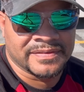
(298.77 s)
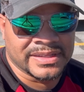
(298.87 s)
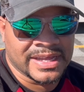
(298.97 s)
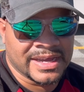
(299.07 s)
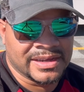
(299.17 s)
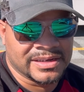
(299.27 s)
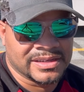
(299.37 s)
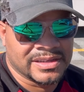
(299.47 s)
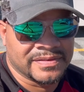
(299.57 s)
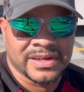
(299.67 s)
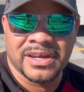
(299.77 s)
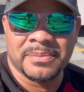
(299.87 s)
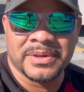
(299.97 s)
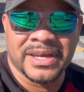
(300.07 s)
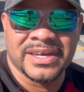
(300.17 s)
a
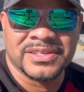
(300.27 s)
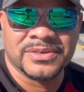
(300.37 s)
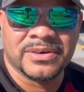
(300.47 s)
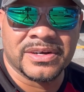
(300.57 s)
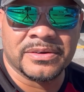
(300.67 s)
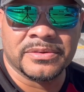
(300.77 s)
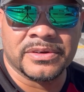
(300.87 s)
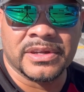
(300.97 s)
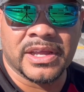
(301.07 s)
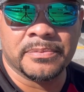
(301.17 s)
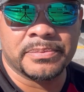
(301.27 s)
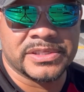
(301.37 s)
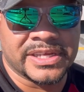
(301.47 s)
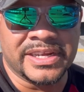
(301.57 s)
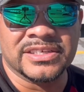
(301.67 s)
couple of guys who are on like a
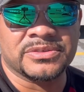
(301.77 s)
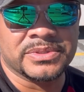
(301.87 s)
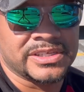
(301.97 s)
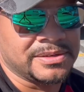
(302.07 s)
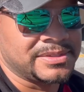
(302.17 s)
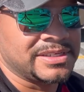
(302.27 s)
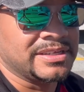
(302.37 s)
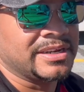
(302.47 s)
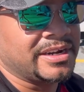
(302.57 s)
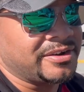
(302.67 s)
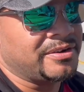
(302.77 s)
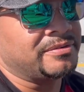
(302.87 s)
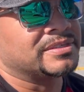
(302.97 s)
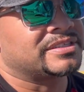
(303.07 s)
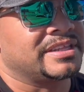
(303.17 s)
percentage with TMC that I know,
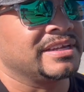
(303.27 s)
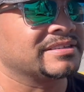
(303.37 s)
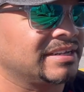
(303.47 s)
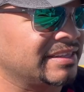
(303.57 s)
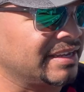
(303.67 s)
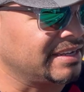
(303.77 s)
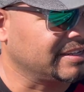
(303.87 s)
things like that,